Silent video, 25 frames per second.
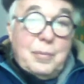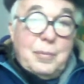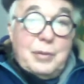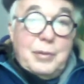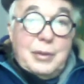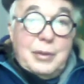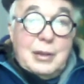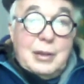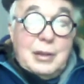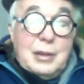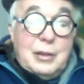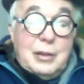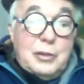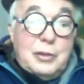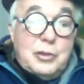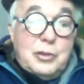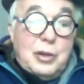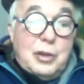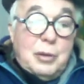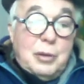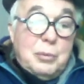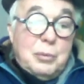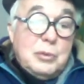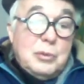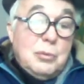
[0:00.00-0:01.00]
the, the
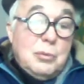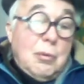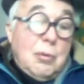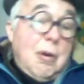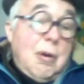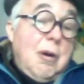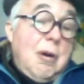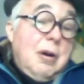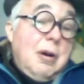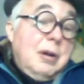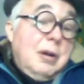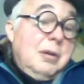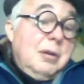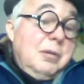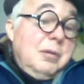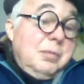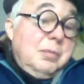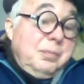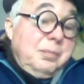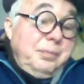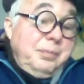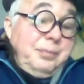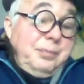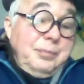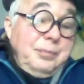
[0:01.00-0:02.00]
chart was wrong,
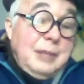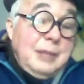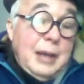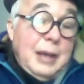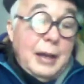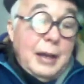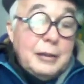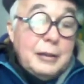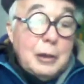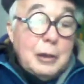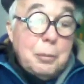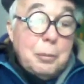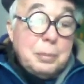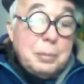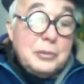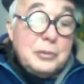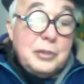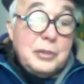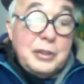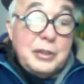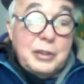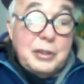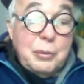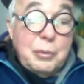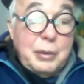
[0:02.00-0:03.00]
and they'll
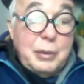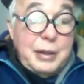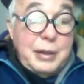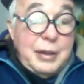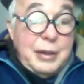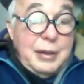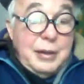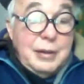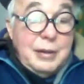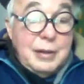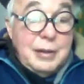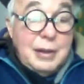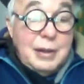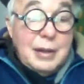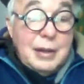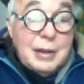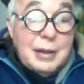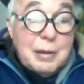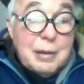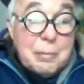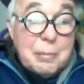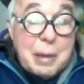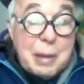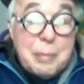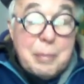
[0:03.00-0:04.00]
proceed to read it. And,
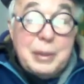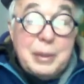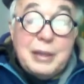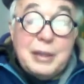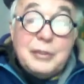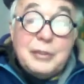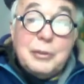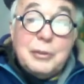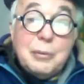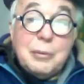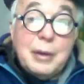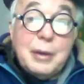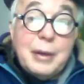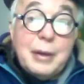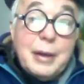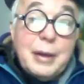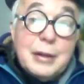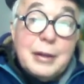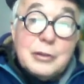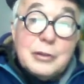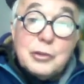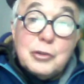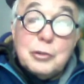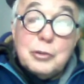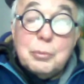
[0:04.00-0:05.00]
maybe get the right
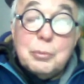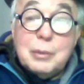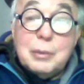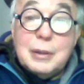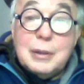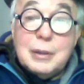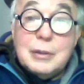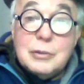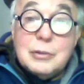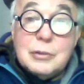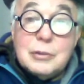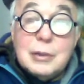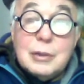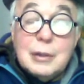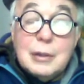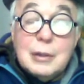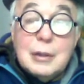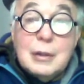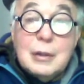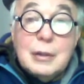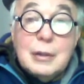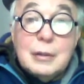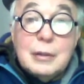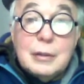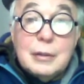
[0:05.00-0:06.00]
answer because
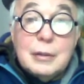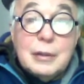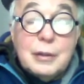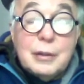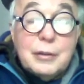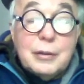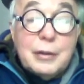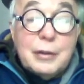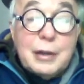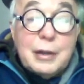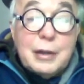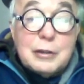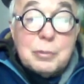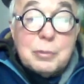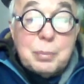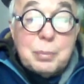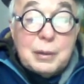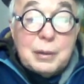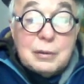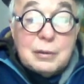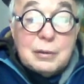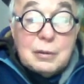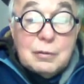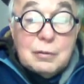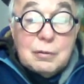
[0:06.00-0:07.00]
the other
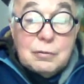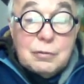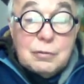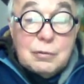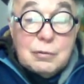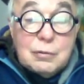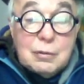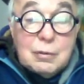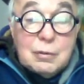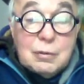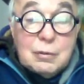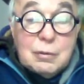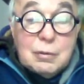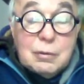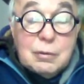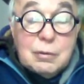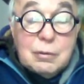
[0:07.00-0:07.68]
aspect of uh,